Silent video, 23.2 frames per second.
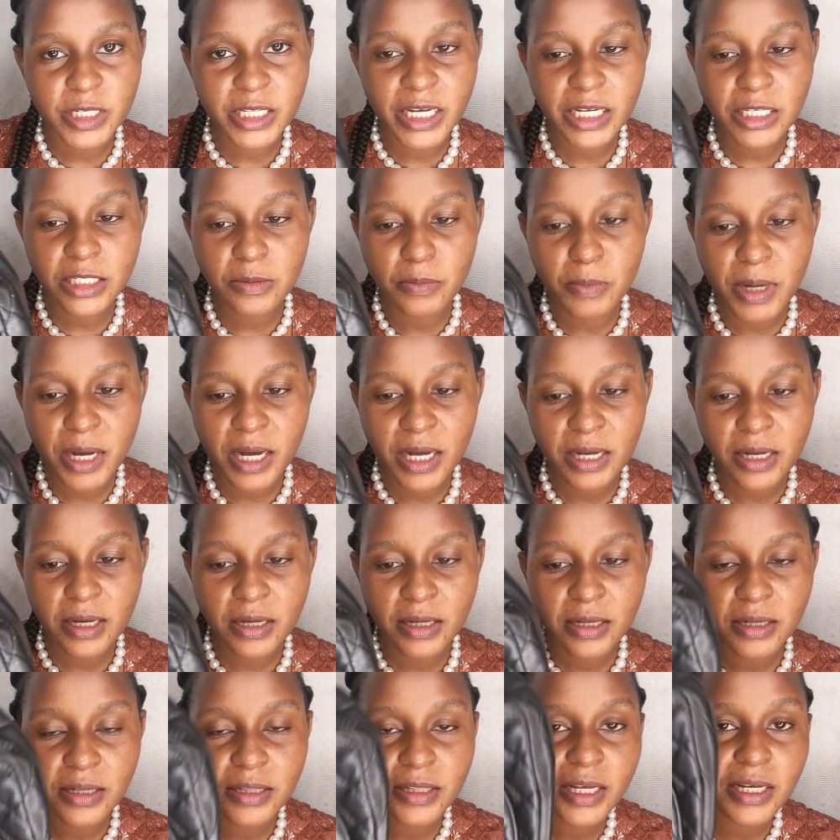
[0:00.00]
that bag
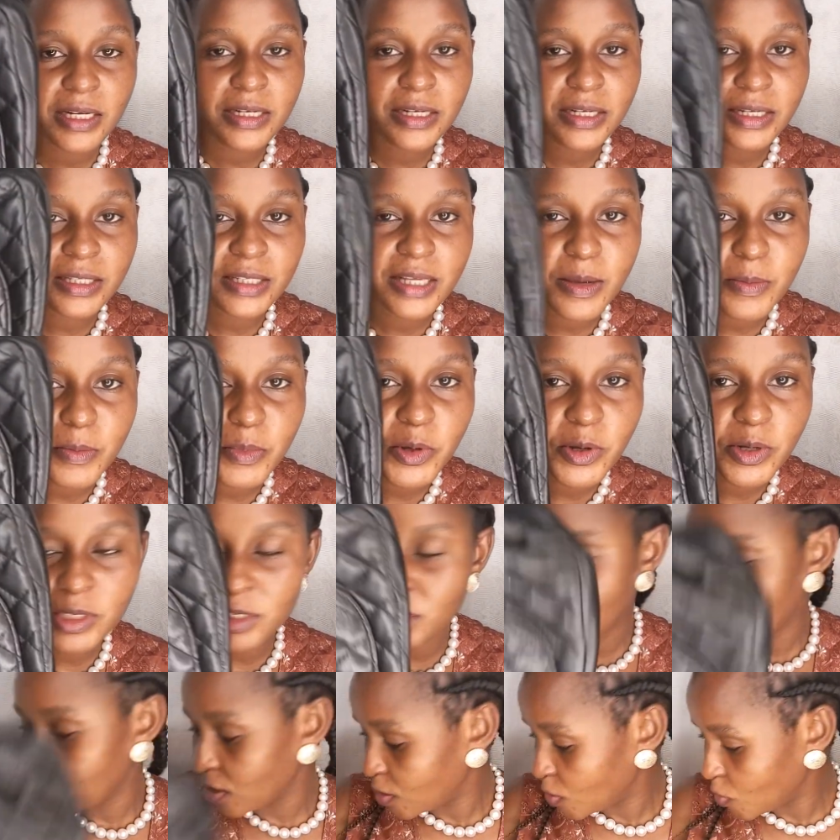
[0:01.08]
that resembles
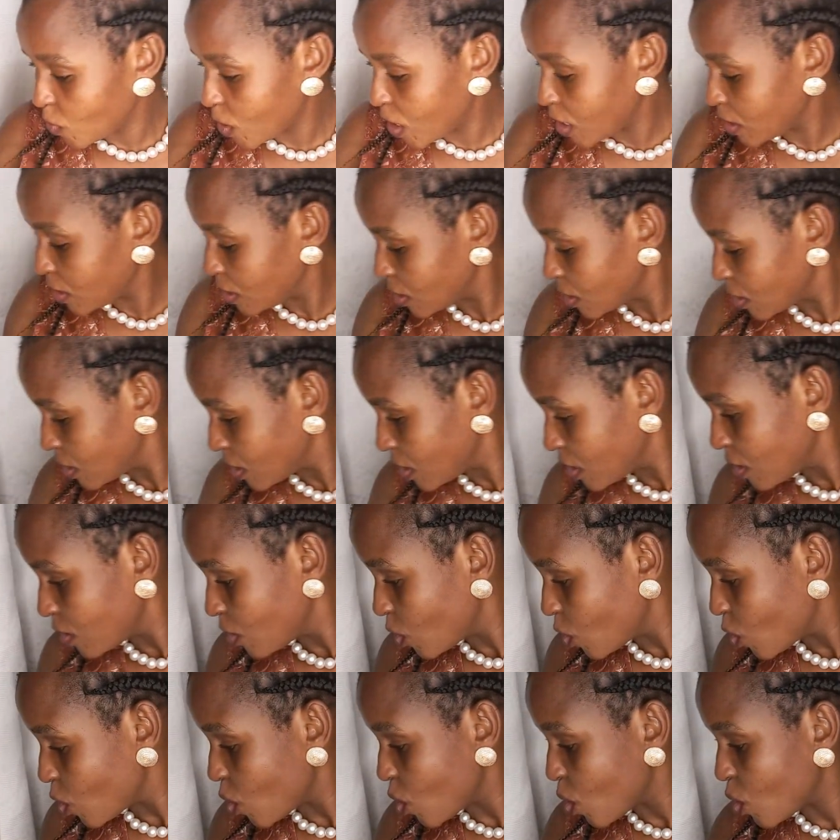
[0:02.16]
this one
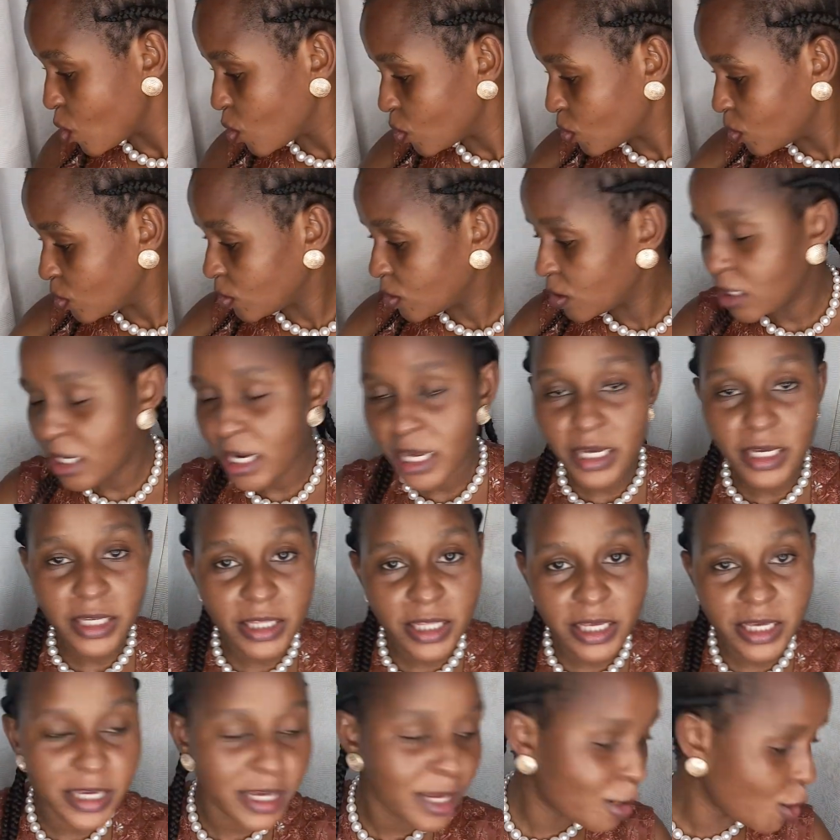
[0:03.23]
or like
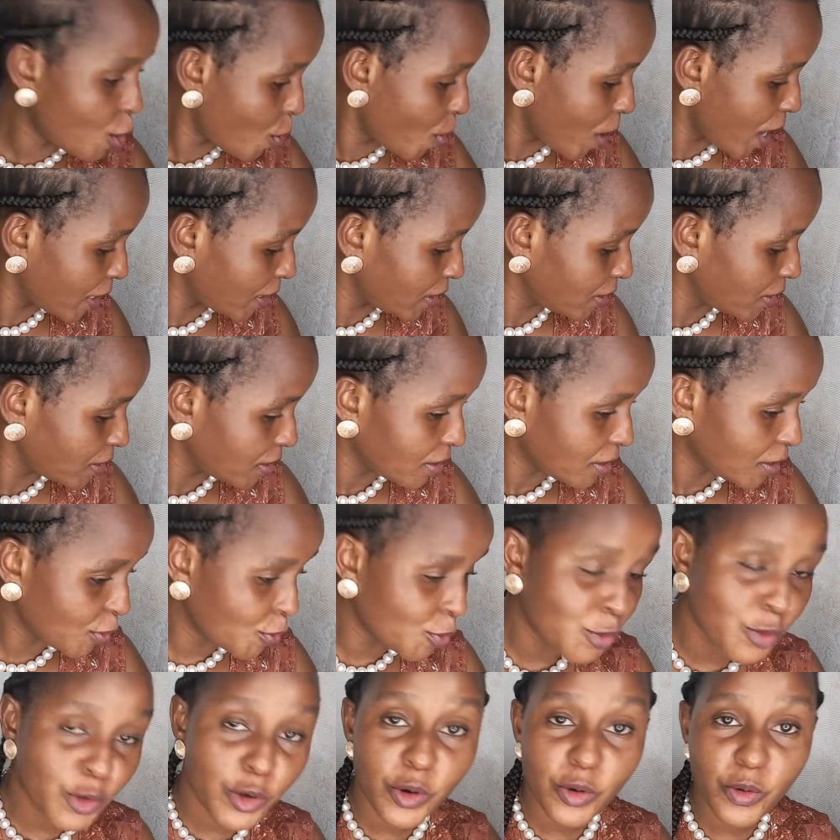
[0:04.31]
the yellow one you
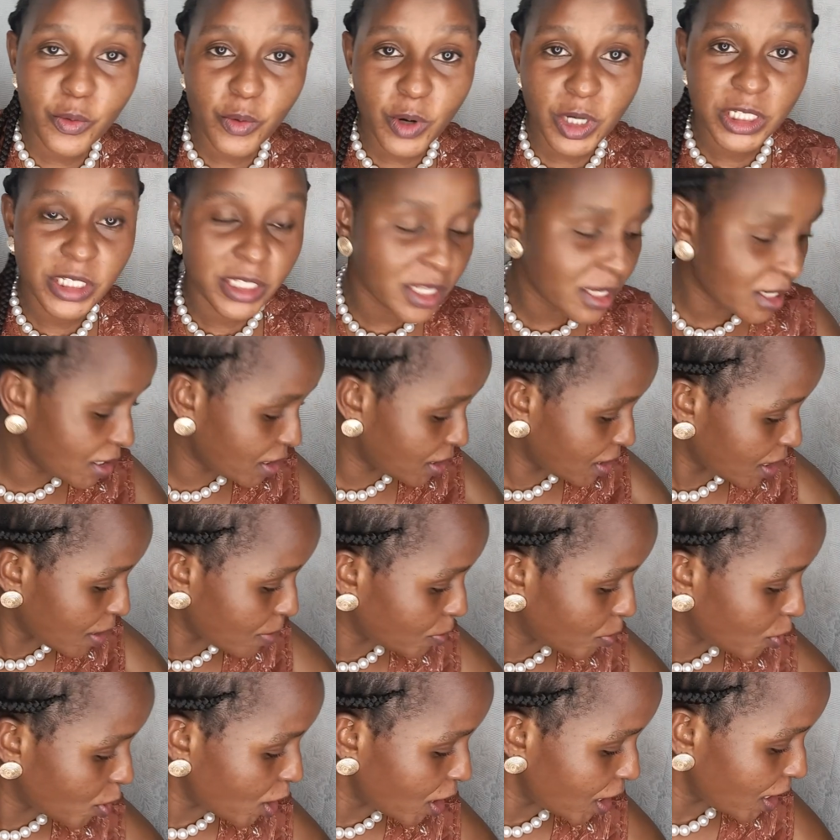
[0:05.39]
know what they
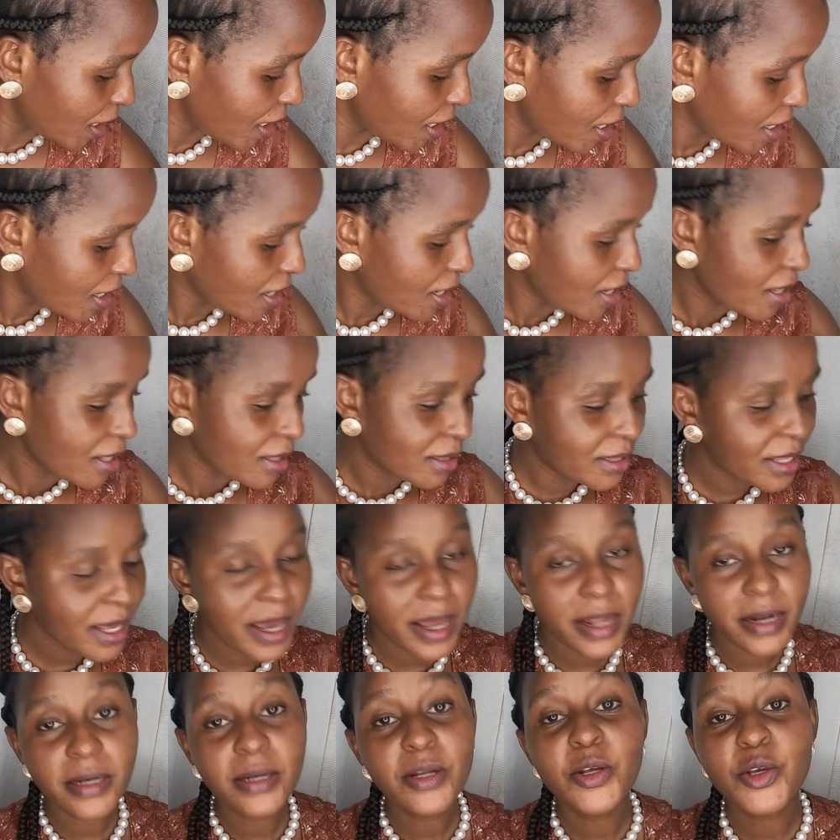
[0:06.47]
resemble
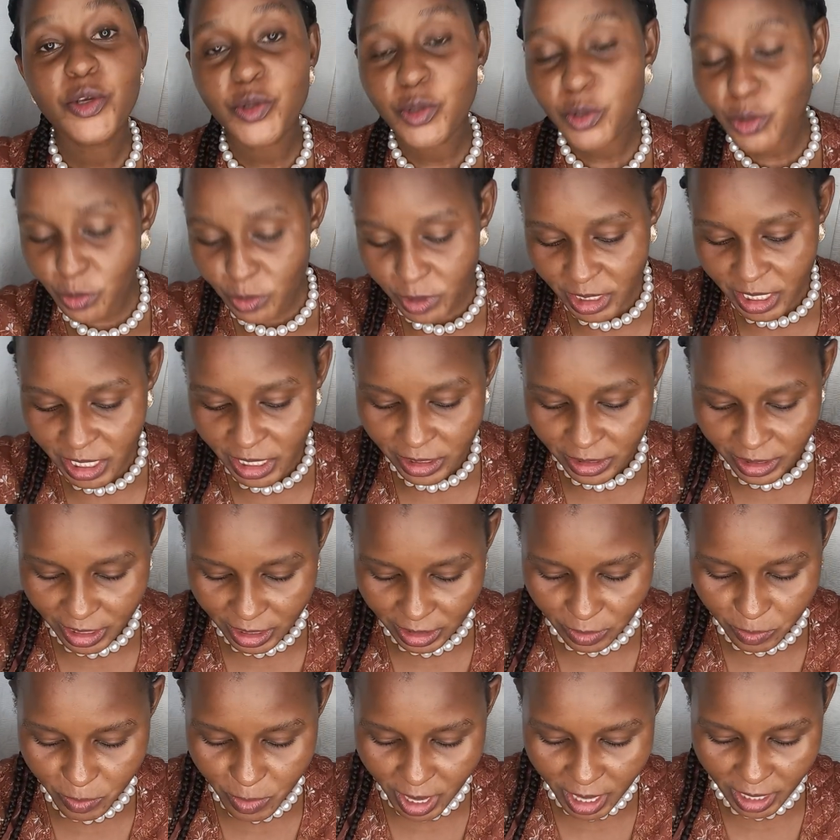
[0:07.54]
then you should get
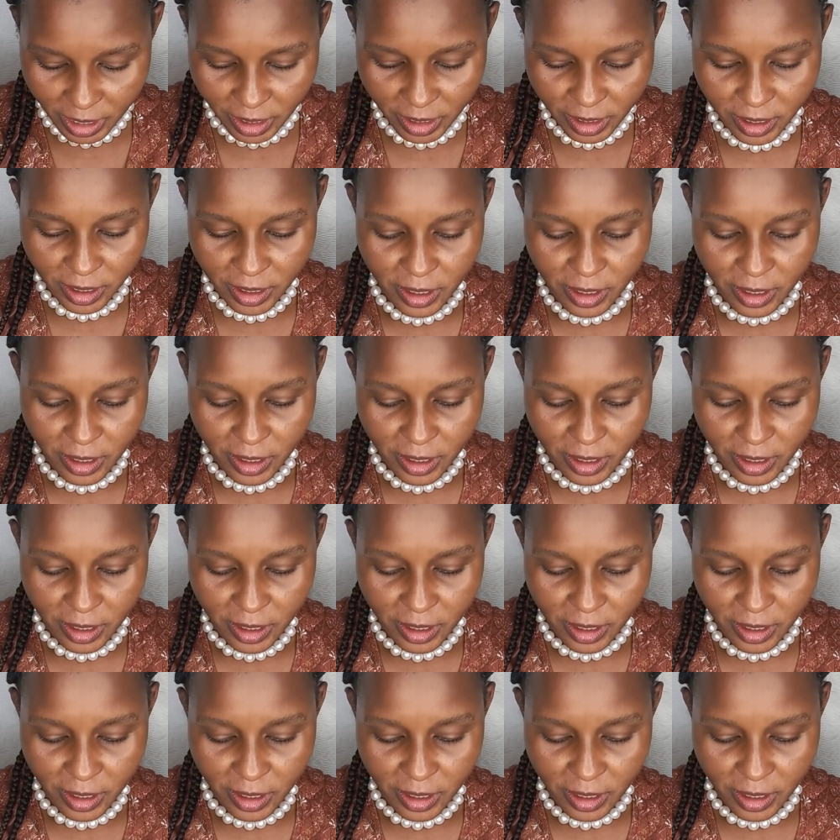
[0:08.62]
that bag